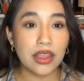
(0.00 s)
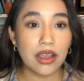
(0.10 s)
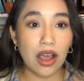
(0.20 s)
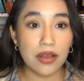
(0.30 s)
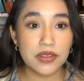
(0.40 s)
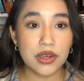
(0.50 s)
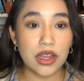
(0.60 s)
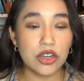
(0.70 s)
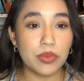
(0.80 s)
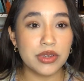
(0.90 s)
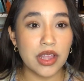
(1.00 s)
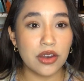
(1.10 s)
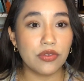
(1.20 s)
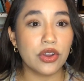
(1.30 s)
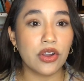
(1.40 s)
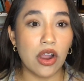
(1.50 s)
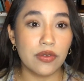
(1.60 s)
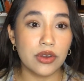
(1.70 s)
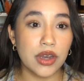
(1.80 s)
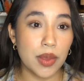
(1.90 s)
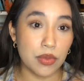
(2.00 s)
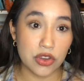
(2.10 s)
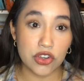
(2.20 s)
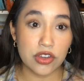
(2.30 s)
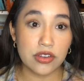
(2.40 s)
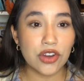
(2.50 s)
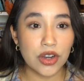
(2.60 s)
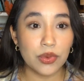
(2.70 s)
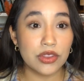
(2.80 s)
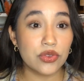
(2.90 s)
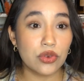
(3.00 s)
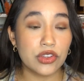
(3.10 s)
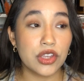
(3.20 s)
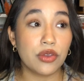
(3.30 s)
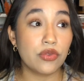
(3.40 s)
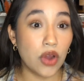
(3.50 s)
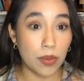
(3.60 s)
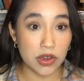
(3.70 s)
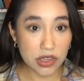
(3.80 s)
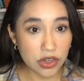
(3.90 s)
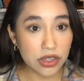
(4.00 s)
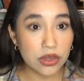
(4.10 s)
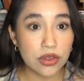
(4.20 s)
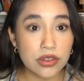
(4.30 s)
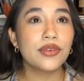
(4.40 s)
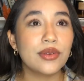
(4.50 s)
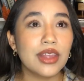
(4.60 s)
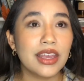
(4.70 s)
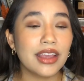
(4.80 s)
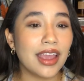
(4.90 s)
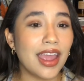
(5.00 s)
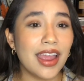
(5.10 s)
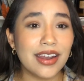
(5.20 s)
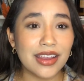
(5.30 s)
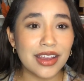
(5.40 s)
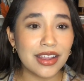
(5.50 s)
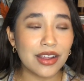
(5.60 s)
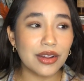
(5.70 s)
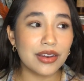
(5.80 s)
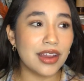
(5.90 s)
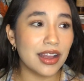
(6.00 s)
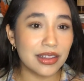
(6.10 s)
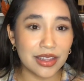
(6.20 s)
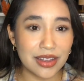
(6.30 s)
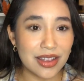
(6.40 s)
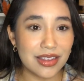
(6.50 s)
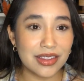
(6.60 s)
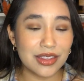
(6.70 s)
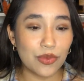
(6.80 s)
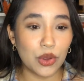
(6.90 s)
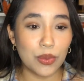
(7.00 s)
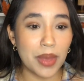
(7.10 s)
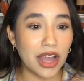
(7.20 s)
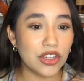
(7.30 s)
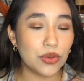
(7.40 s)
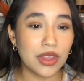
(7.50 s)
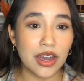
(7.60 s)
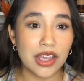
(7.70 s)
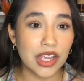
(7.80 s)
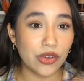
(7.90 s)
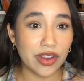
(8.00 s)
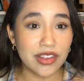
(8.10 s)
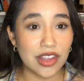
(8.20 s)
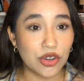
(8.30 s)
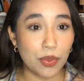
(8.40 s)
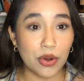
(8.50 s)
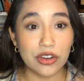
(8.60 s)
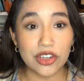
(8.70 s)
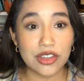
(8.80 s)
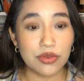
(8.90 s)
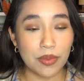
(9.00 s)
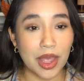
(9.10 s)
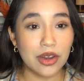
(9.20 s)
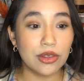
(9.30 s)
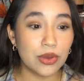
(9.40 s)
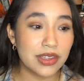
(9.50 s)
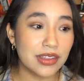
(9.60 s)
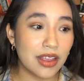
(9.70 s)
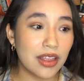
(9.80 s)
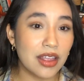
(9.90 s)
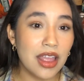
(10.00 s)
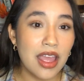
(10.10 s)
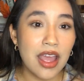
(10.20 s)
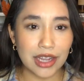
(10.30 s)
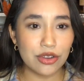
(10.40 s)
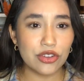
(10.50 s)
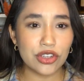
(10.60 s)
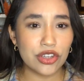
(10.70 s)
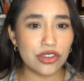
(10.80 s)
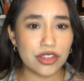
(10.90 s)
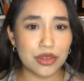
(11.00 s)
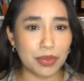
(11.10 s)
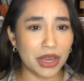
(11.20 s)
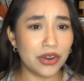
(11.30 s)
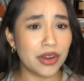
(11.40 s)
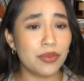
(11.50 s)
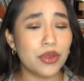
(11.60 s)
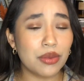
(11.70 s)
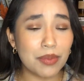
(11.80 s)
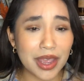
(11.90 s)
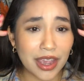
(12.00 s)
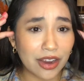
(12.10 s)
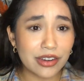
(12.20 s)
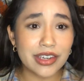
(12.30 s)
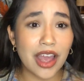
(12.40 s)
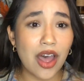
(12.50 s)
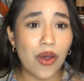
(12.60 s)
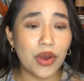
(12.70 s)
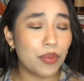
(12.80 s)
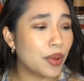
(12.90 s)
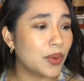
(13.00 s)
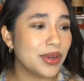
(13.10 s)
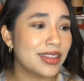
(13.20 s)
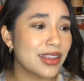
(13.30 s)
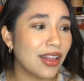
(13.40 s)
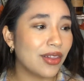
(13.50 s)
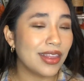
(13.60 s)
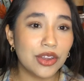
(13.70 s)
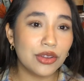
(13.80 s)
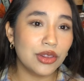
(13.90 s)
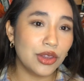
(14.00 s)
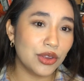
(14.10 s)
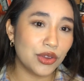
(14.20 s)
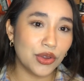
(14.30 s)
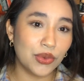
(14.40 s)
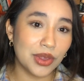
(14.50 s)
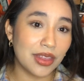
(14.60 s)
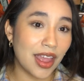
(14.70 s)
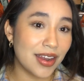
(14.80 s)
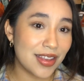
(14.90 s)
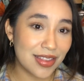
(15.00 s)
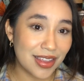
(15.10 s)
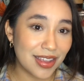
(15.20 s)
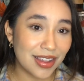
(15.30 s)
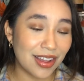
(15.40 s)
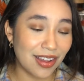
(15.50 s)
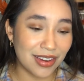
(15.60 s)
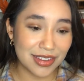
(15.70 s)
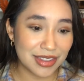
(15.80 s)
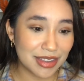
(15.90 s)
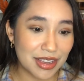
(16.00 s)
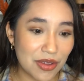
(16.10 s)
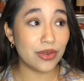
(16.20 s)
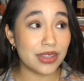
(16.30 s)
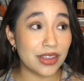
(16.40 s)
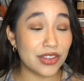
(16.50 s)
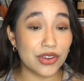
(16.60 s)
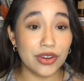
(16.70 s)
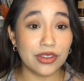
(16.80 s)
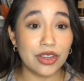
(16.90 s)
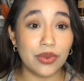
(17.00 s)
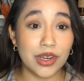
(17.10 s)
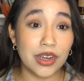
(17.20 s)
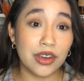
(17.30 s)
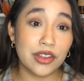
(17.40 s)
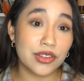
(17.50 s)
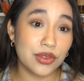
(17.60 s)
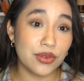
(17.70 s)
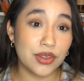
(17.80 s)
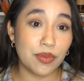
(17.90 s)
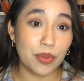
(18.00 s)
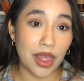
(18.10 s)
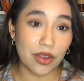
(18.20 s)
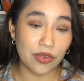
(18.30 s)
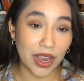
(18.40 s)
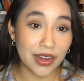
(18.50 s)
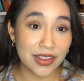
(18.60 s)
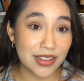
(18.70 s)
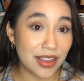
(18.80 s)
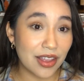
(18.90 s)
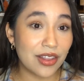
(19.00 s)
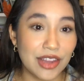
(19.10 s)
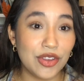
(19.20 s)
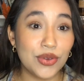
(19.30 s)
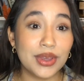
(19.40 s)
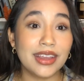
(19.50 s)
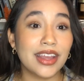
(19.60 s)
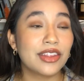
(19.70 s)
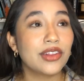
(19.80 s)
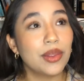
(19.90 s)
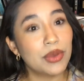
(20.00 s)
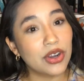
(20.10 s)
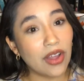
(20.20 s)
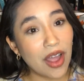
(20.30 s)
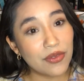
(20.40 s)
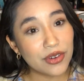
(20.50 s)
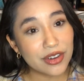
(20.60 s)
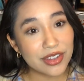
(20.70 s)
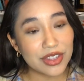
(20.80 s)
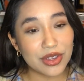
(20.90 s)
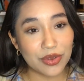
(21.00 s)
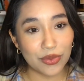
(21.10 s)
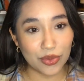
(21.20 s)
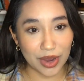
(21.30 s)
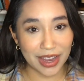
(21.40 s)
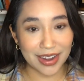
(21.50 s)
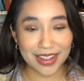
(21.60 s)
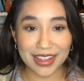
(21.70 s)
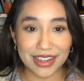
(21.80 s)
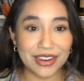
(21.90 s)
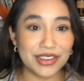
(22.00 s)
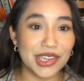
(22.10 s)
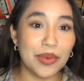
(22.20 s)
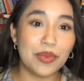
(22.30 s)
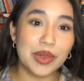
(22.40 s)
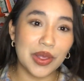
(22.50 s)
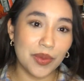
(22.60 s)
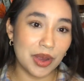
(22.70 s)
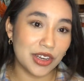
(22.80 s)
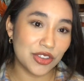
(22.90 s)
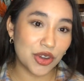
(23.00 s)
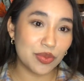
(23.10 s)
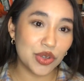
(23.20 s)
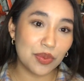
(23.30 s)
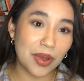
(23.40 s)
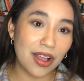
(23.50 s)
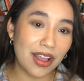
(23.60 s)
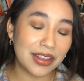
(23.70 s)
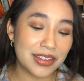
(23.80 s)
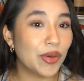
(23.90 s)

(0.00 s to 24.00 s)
They offset 100% of their carbon emissions, starting with the sourcing of raw materials. I feel like any necklace will match with any earrings that you purchase from Luisa. I usually just pair it up with my hair down, a ponytail. Look good with anything, honestly. Luisa is currently running an exclusive Black Friday sale. You can get their limited offers right here down below in my description box.